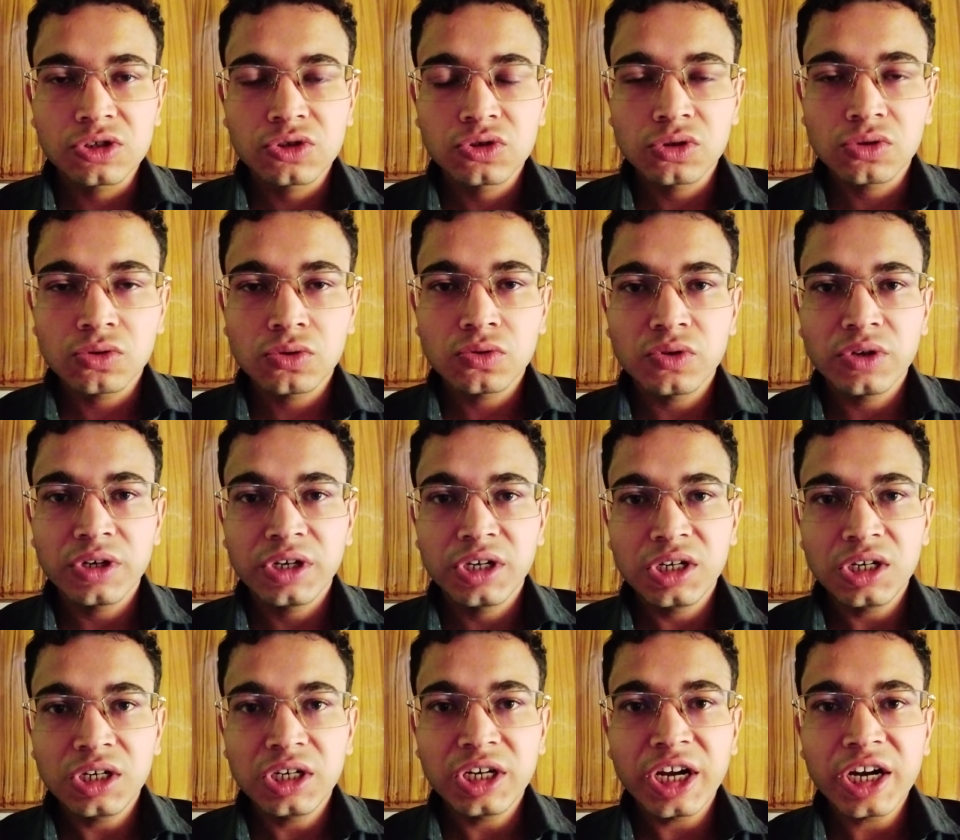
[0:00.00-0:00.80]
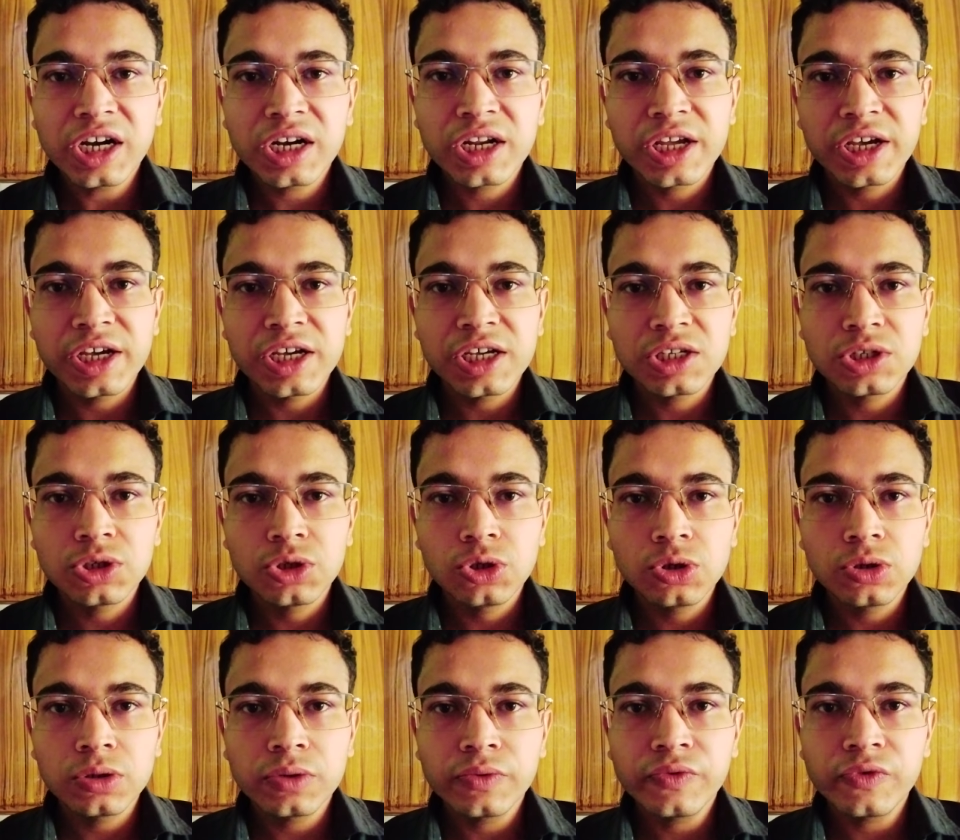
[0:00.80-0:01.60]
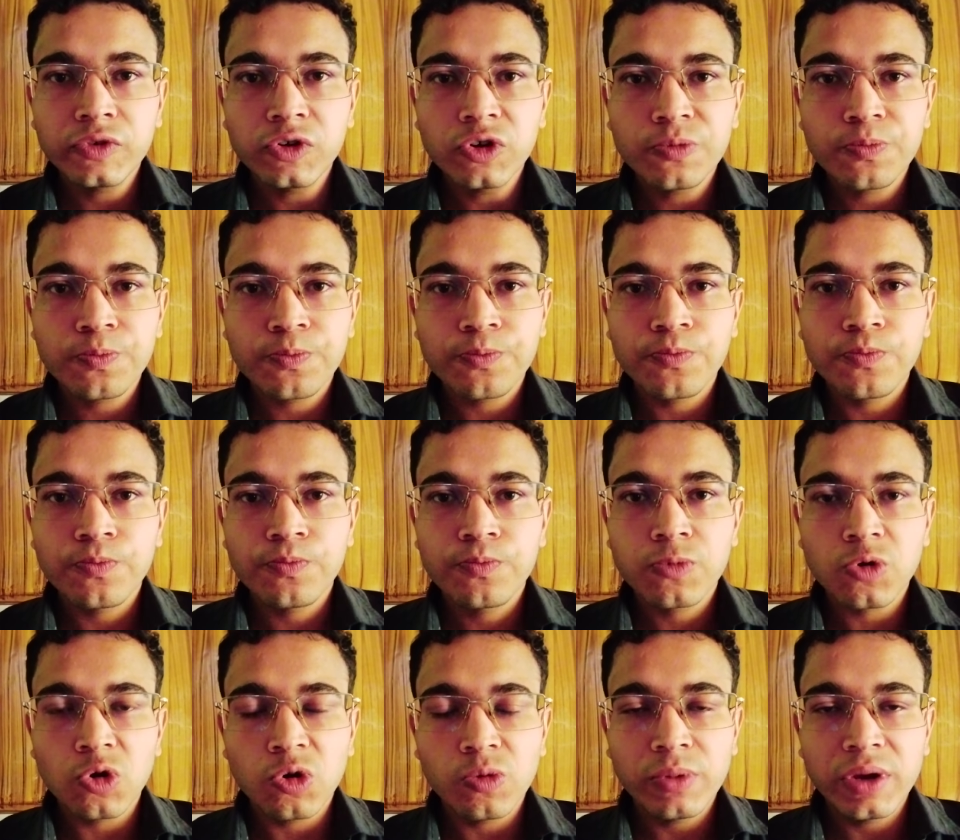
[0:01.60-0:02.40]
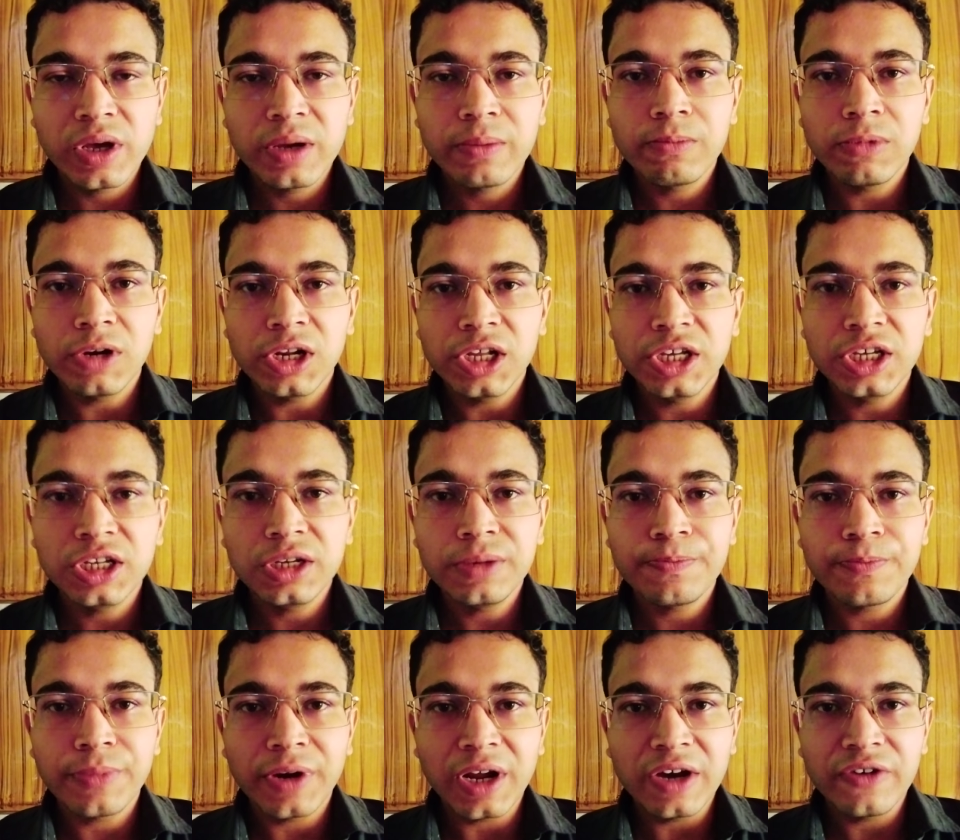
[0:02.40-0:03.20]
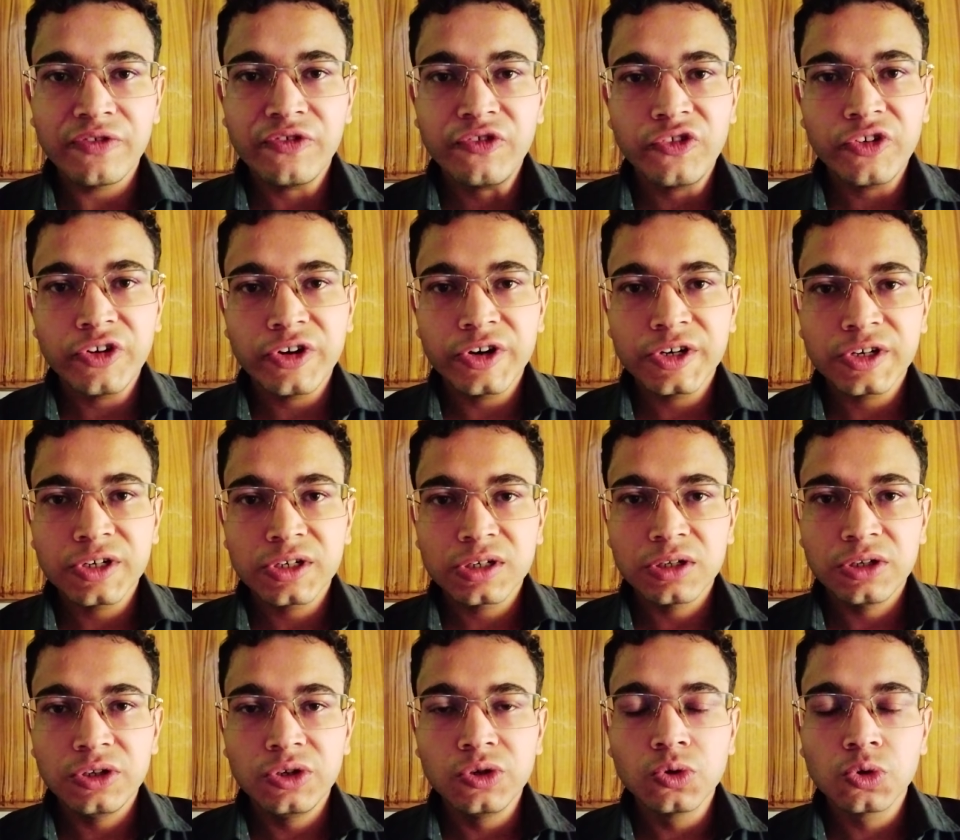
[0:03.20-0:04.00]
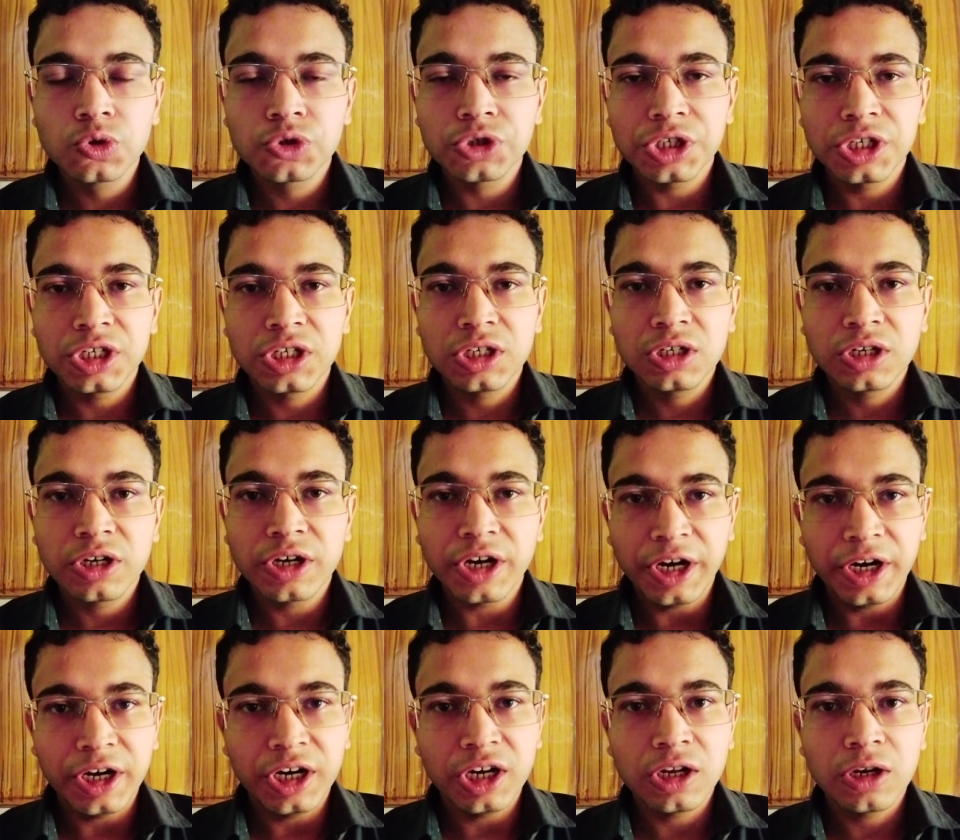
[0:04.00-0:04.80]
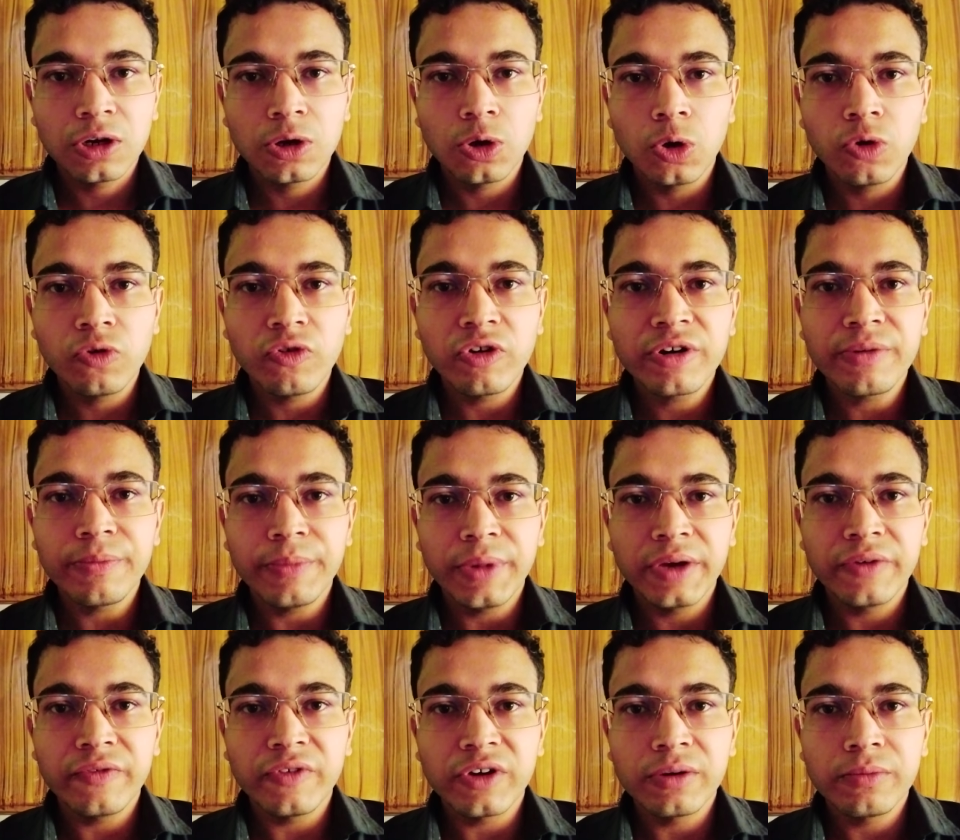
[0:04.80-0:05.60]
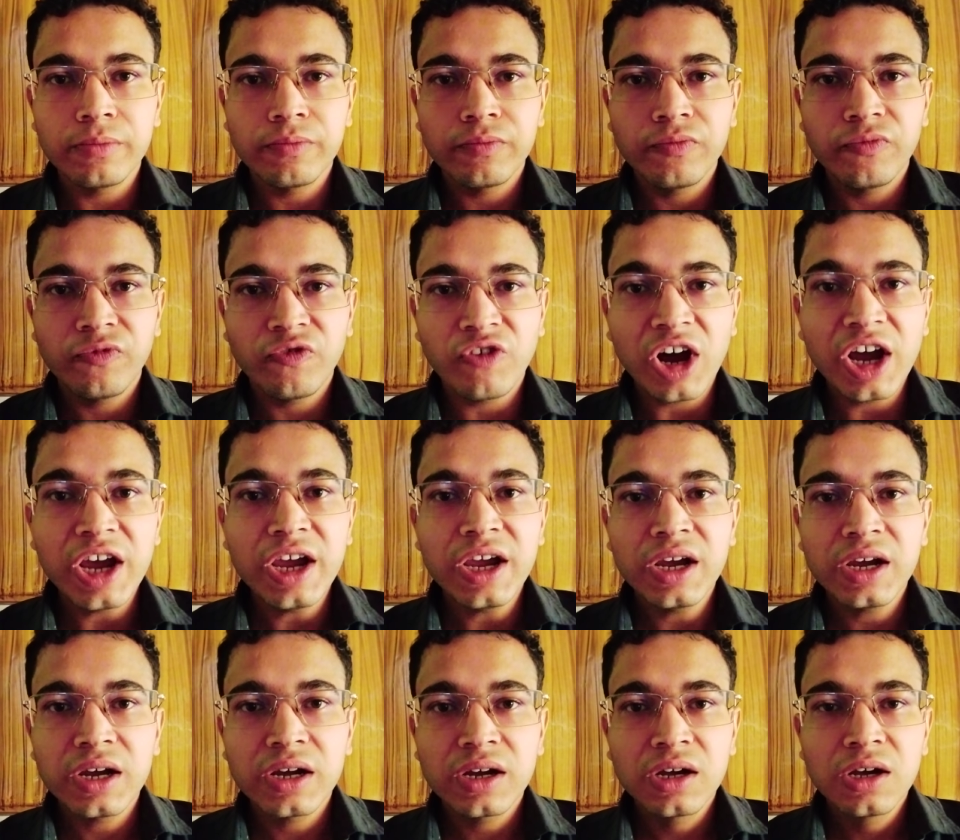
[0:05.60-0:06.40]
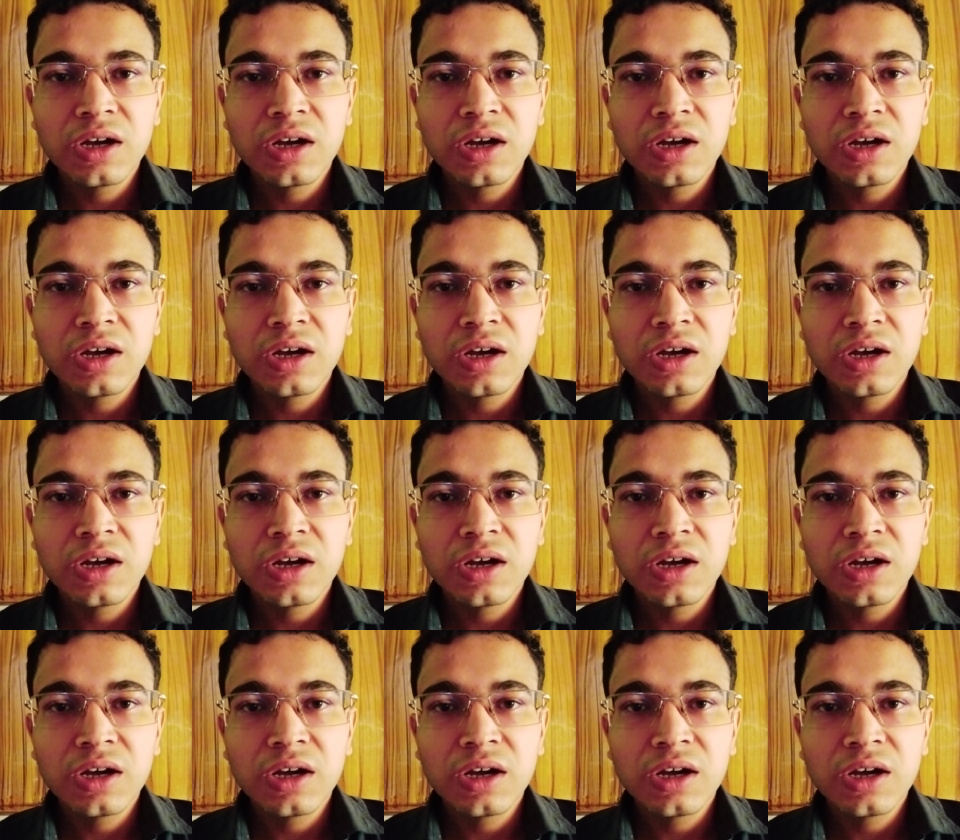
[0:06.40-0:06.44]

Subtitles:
So in that case you would probably prefer using Gradle over Maven. Why?